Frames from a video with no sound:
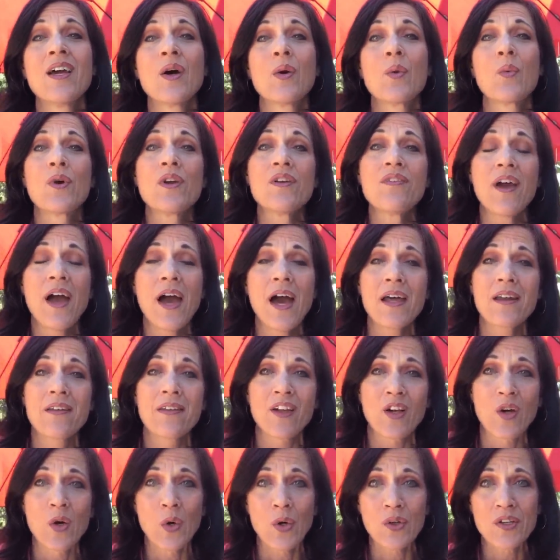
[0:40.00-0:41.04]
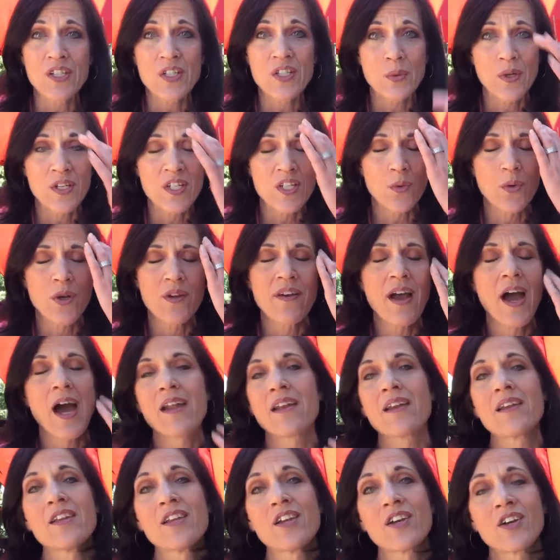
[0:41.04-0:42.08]
we've had the coldest winter we've had
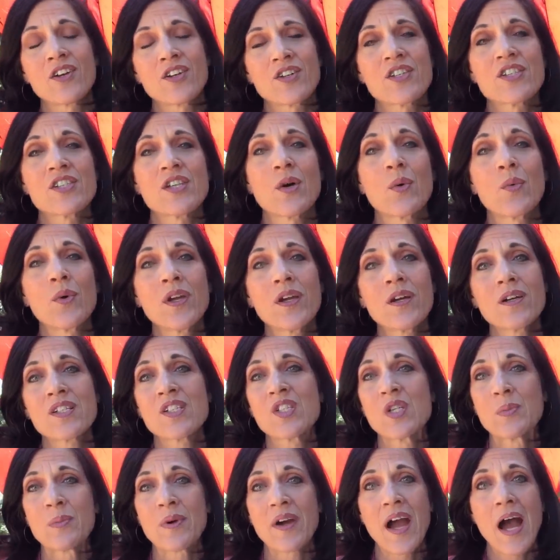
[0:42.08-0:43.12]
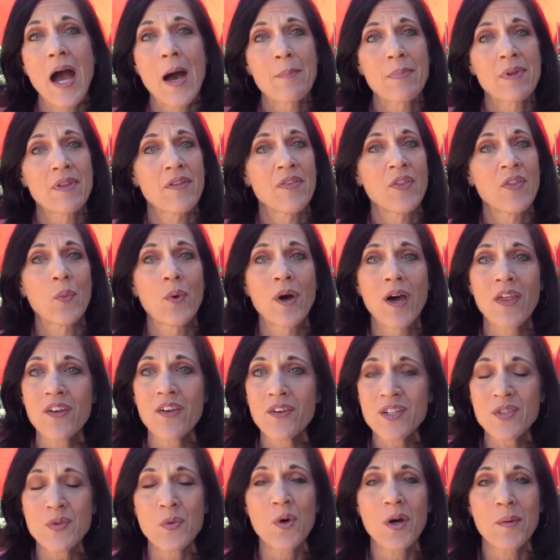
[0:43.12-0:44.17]
in years. So we are super happy that the weather
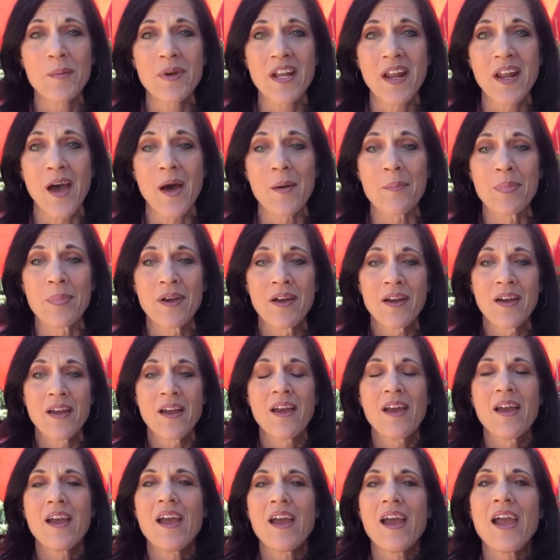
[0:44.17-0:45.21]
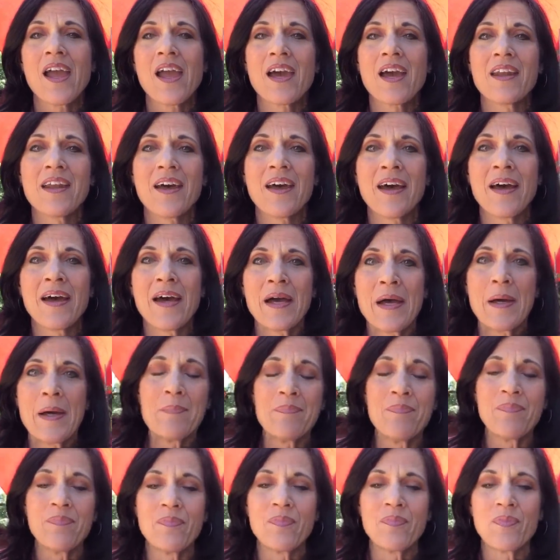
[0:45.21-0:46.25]
is warming up and
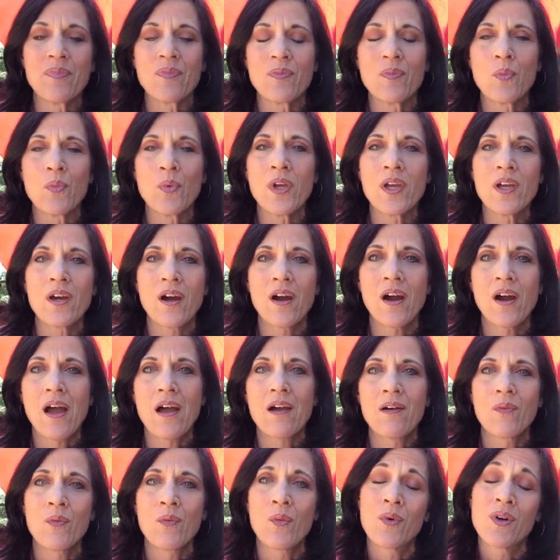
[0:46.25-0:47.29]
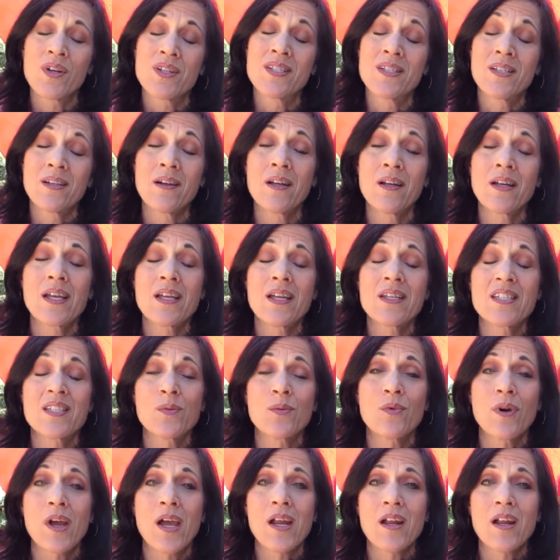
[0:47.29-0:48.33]
um, we are we're still going to get
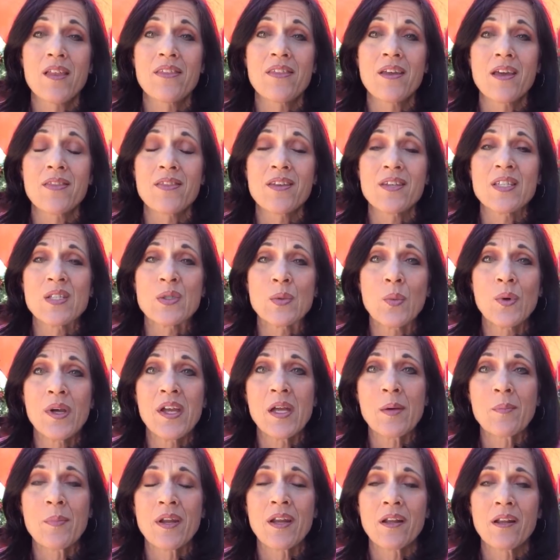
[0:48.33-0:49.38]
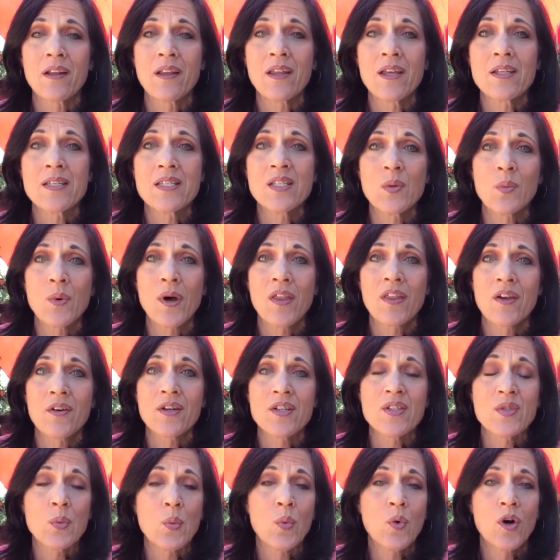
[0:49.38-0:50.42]
some rain i think this week but at least the weather
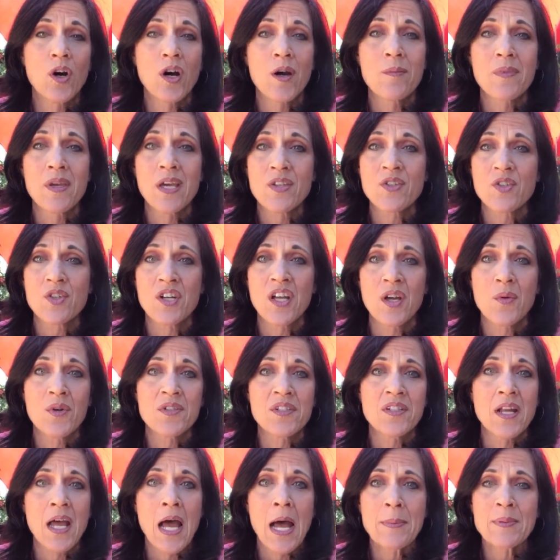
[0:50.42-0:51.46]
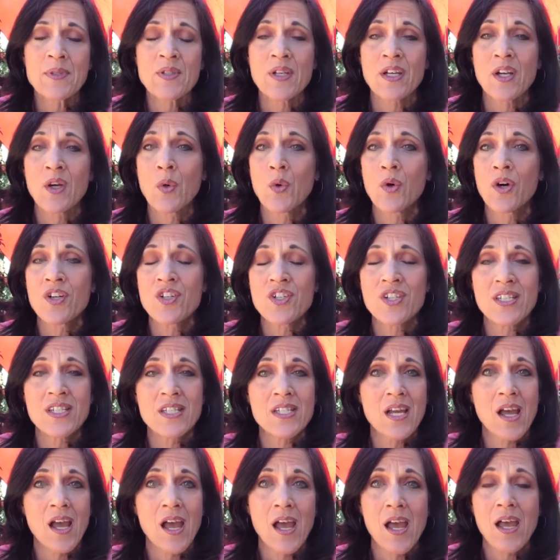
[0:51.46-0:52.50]
is warm yesterday was an absolutely
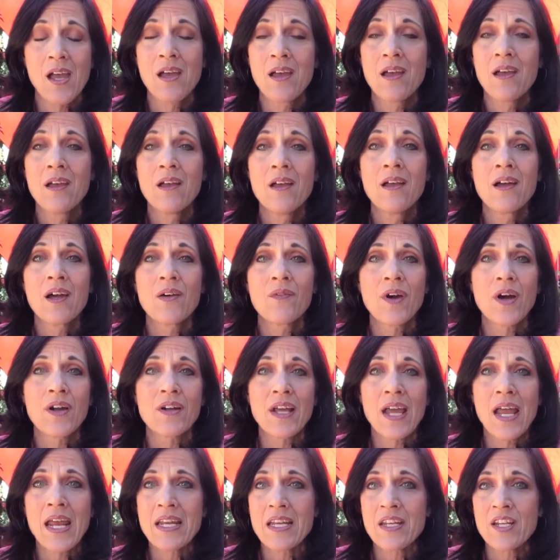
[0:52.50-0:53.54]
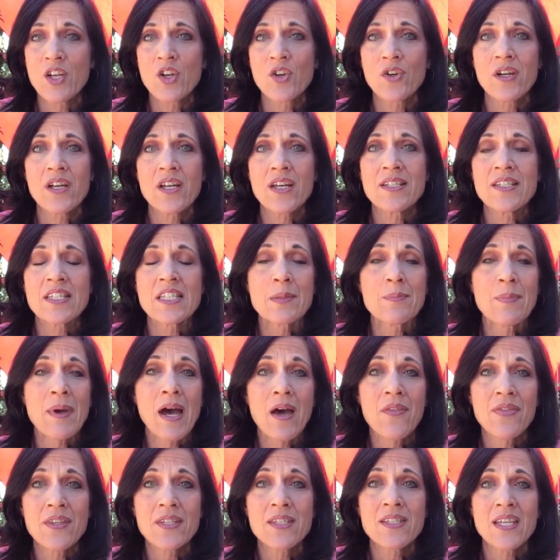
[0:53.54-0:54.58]
gorgeous day around 80 degrees it's
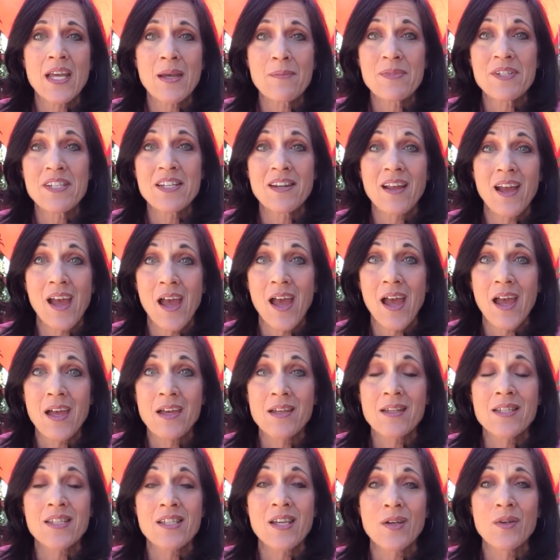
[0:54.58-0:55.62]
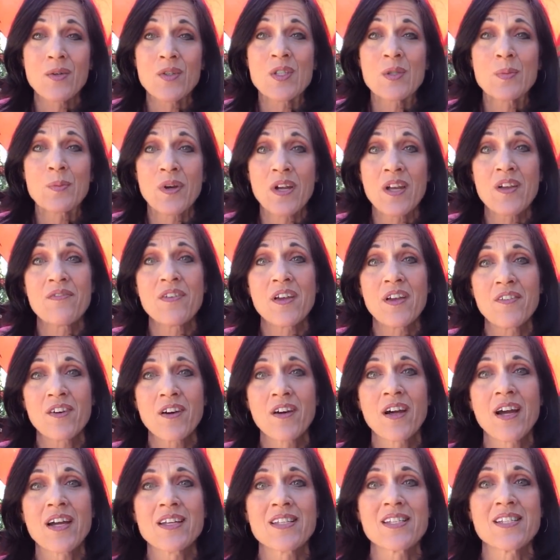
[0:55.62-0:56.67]
about the same today so spring
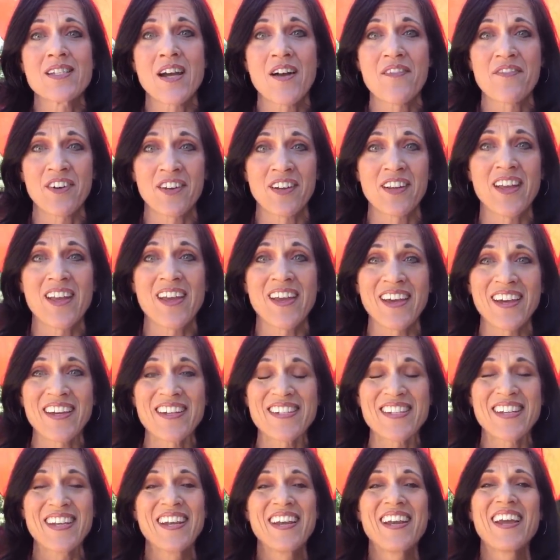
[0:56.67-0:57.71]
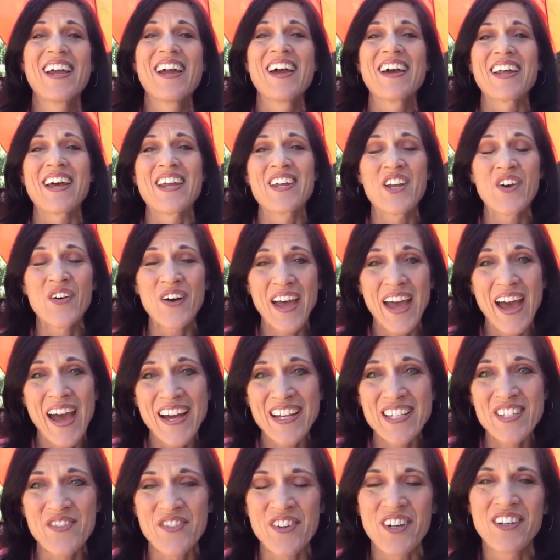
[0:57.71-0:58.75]
fever has definitely hit i know it
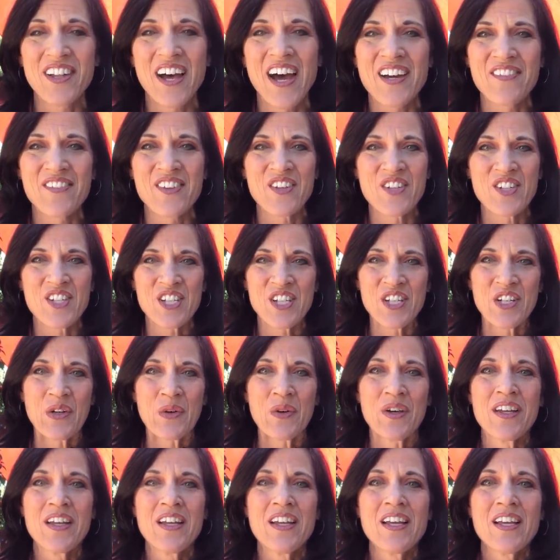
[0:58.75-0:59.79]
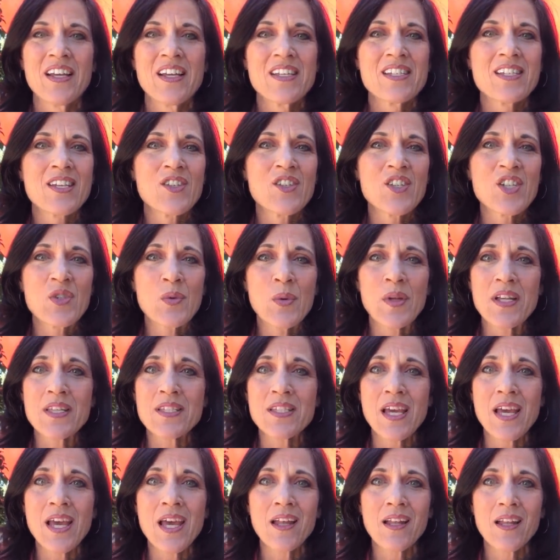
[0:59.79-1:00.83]
has for a lot of you too so just want
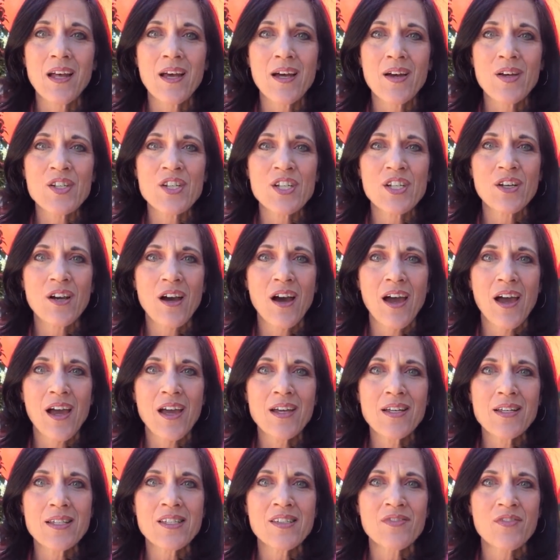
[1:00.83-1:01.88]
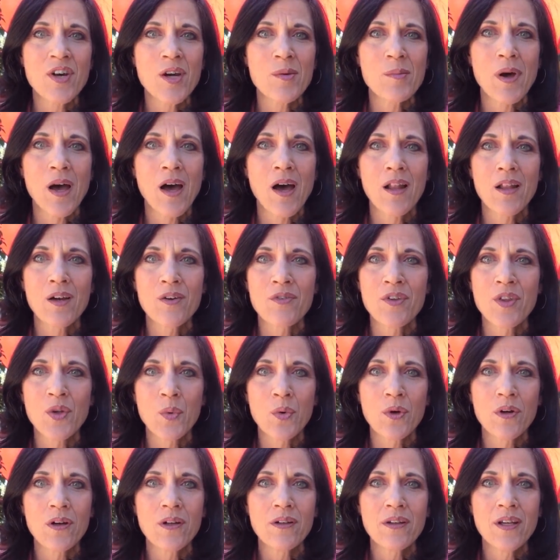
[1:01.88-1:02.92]
to say hello to you guys from all over
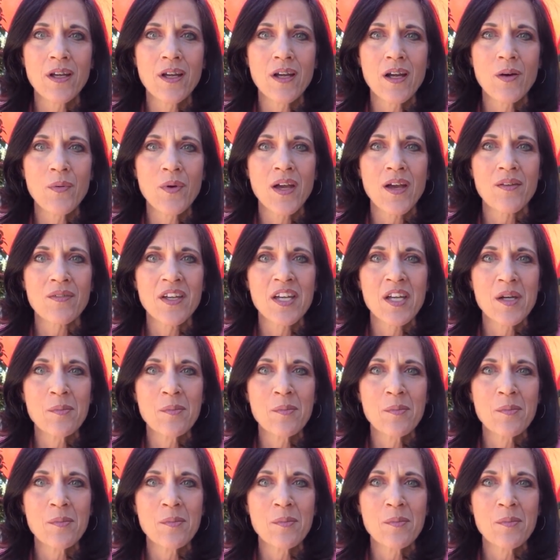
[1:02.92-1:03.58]
the world here we have